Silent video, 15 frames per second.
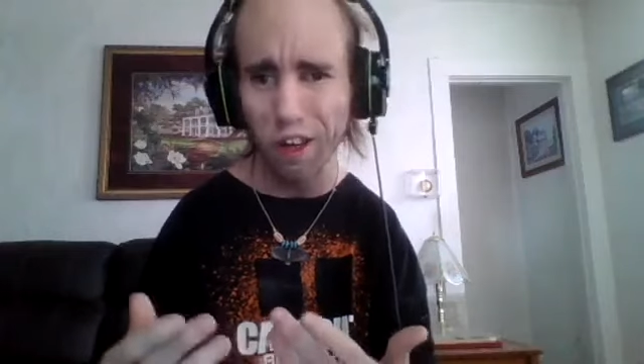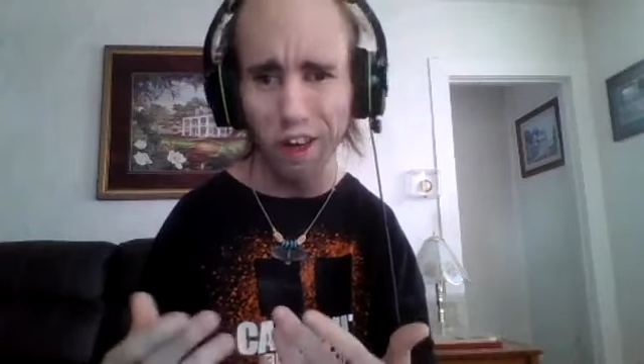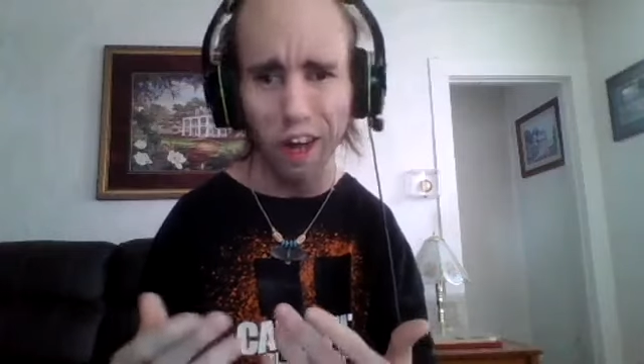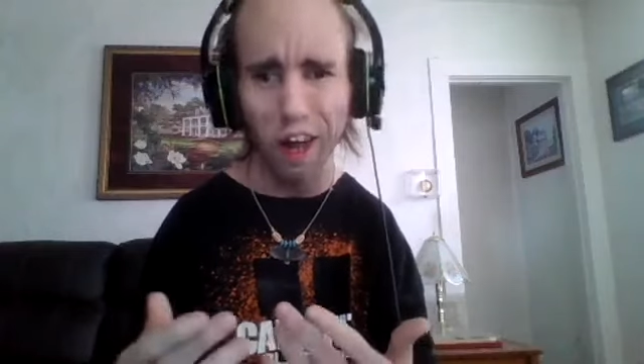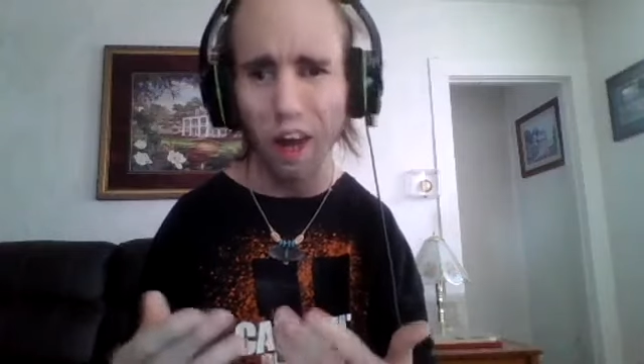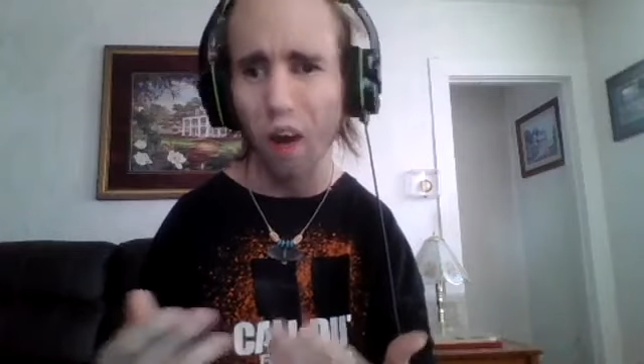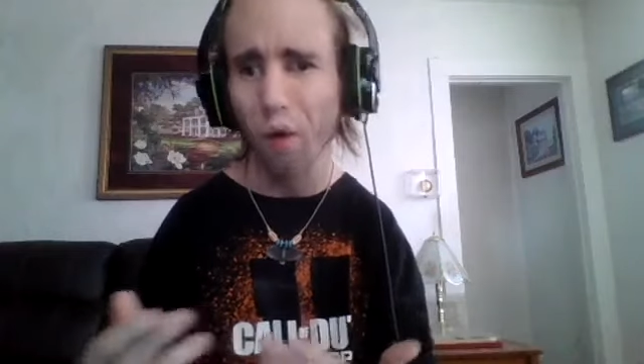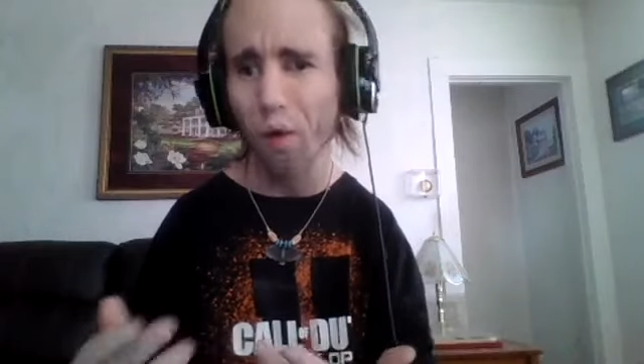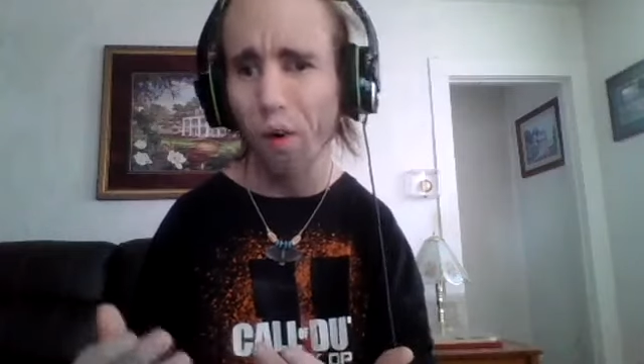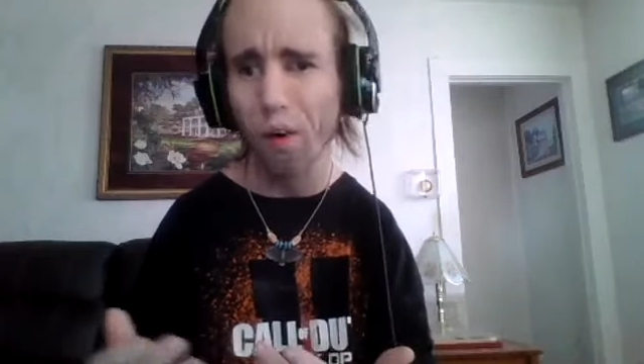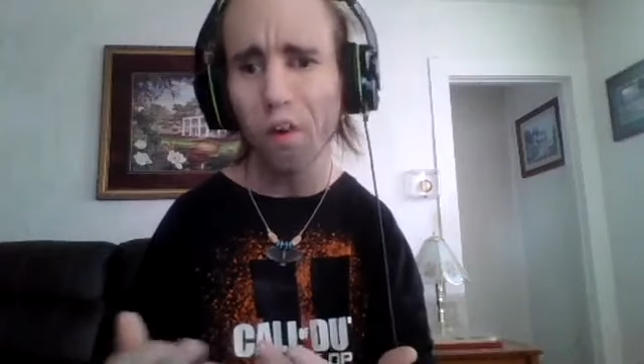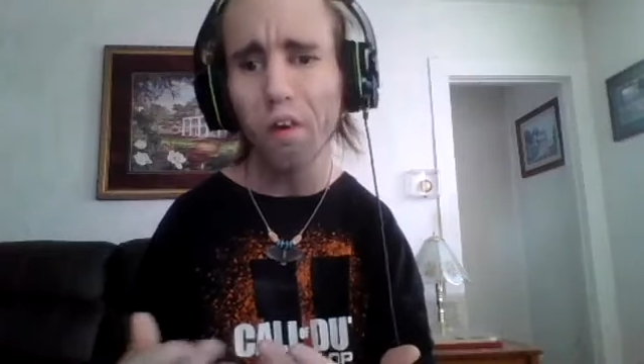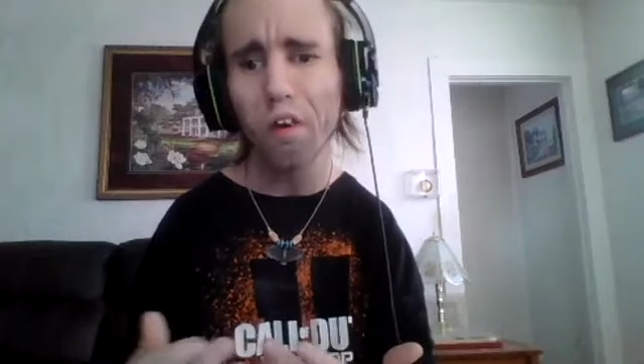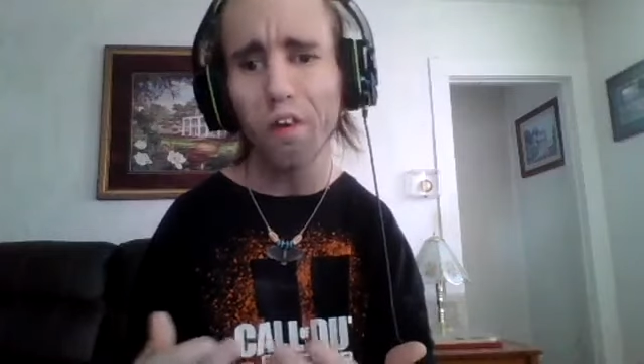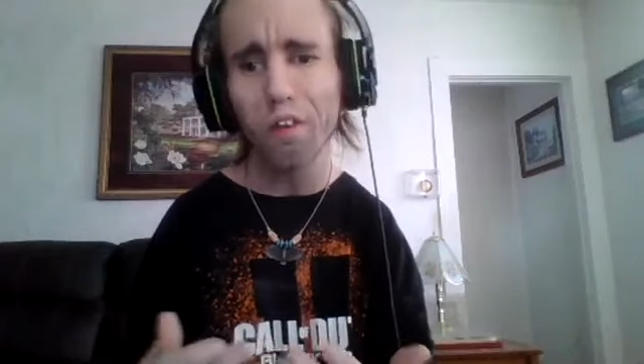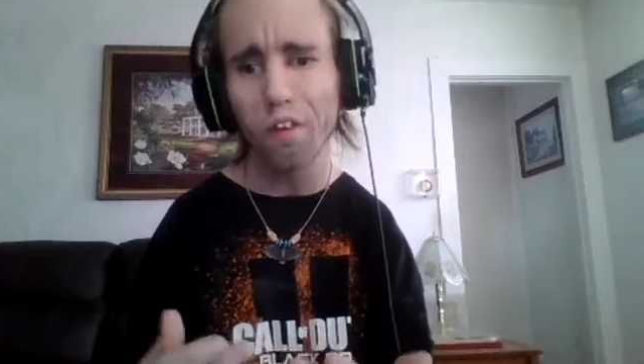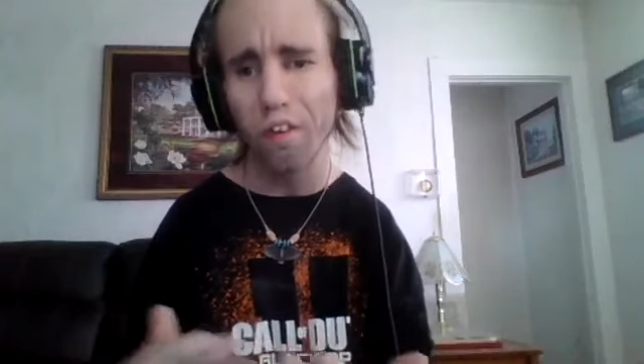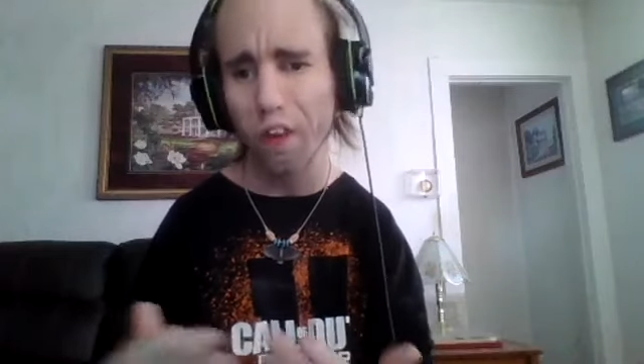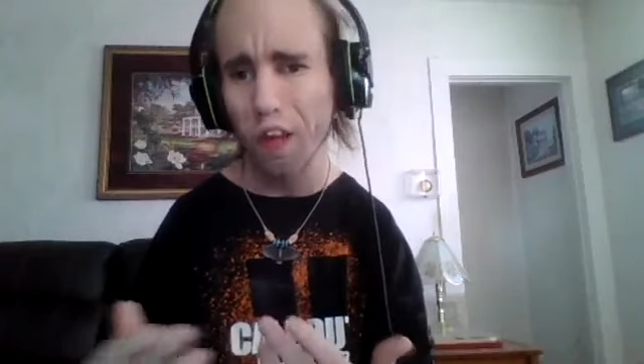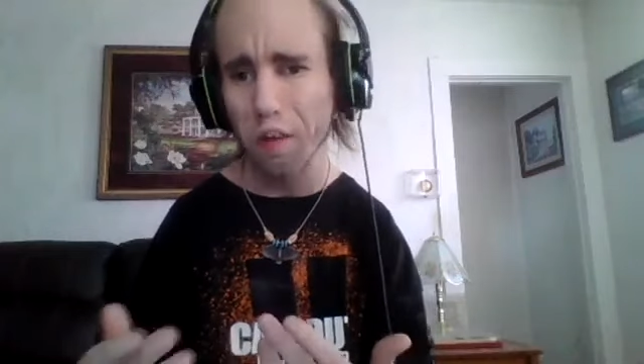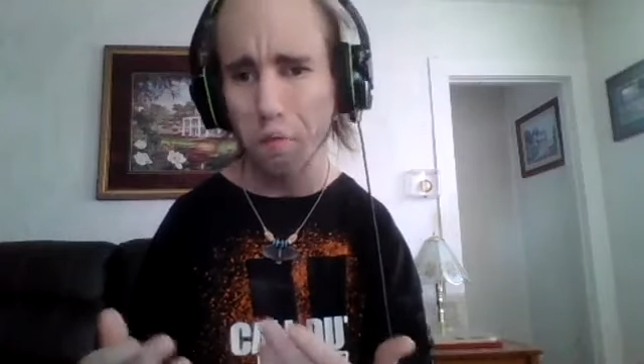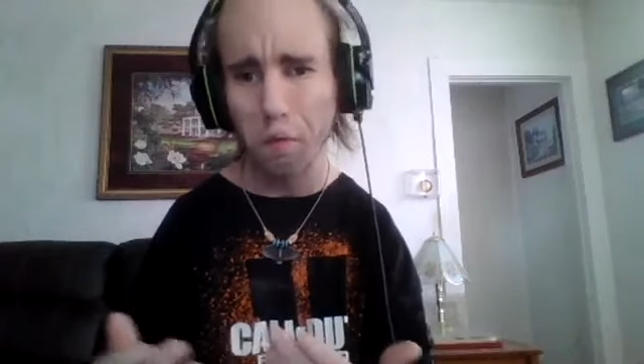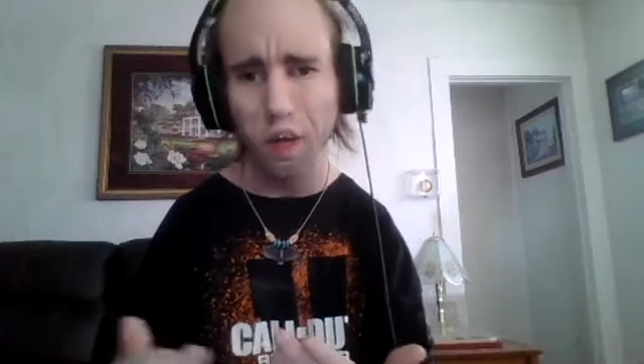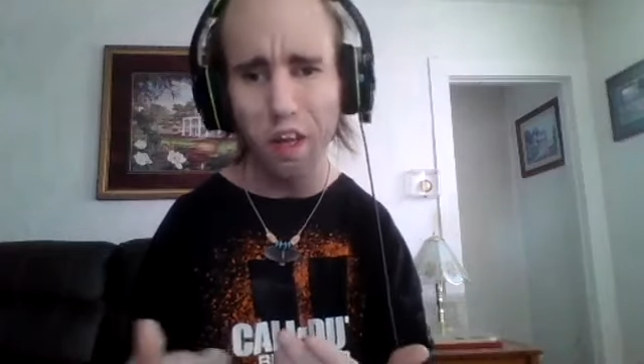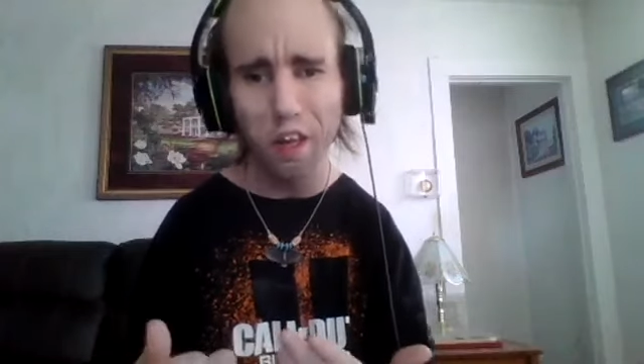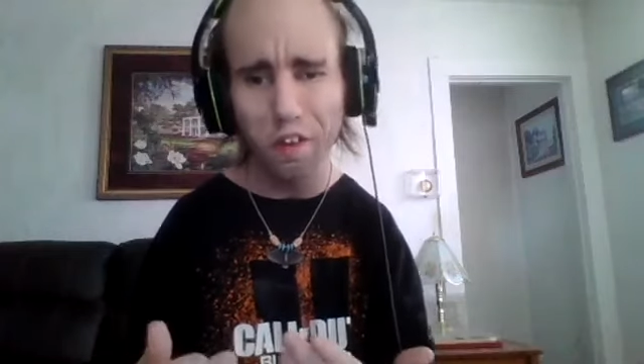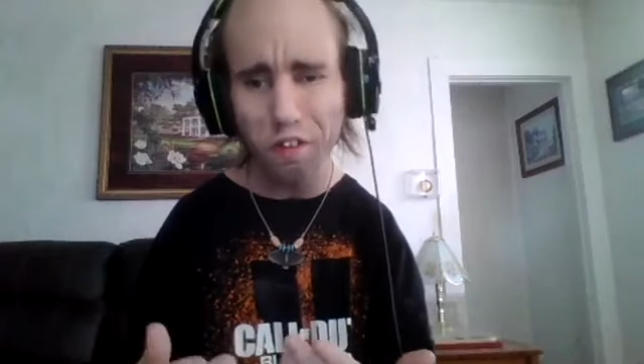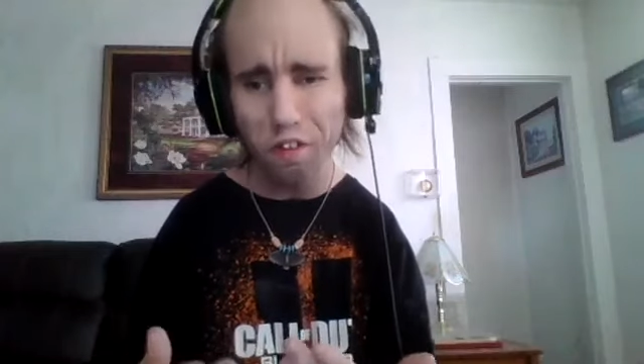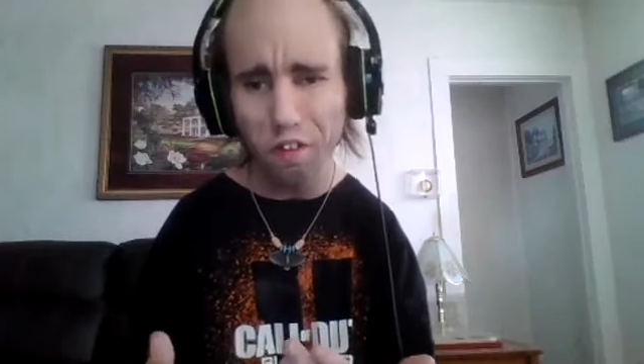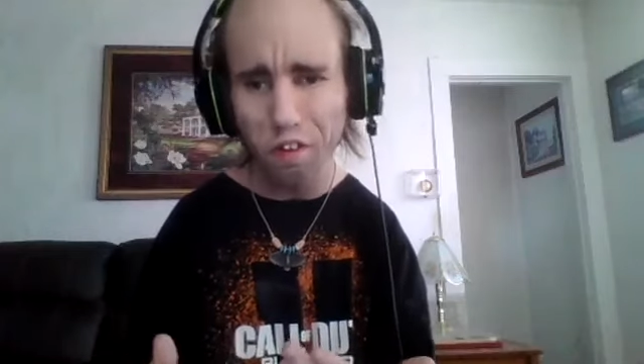an hour to 10
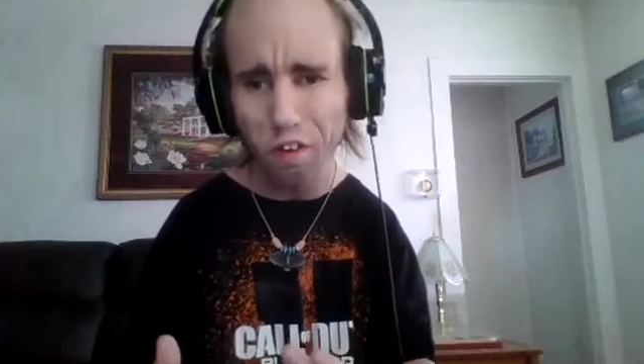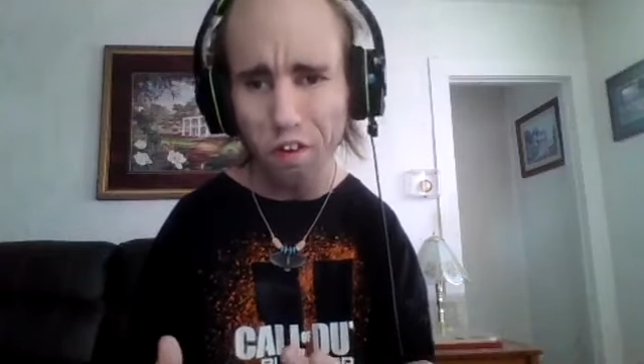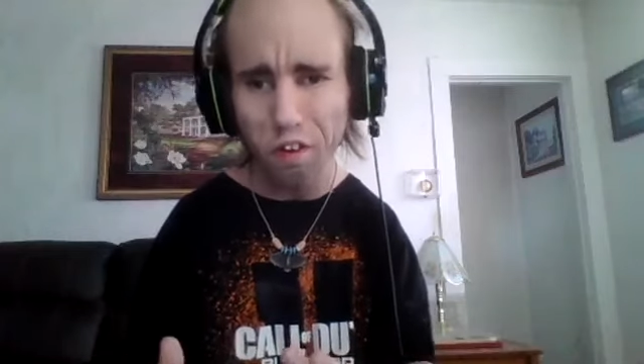minutes,